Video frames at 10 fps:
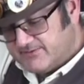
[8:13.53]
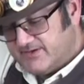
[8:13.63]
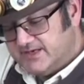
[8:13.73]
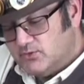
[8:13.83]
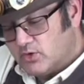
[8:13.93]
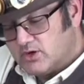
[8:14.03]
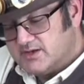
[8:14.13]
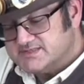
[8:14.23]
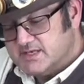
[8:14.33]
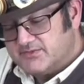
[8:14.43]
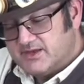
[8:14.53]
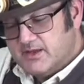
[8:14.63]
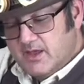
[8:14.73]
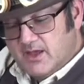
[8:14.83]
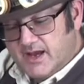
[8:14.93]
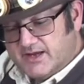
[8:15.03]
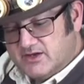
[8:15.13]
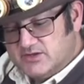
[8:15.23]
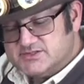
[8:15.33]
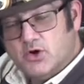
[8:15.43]
if I need to work on something. I can
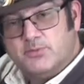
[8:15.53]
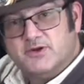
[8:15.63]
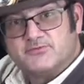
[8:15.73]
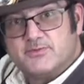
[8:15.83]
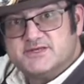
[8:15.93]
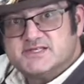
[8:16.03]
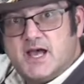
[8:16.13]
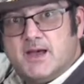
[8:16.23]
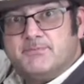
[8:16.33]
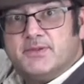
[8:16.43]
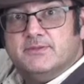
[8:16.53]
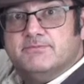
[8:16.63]
also open it from the top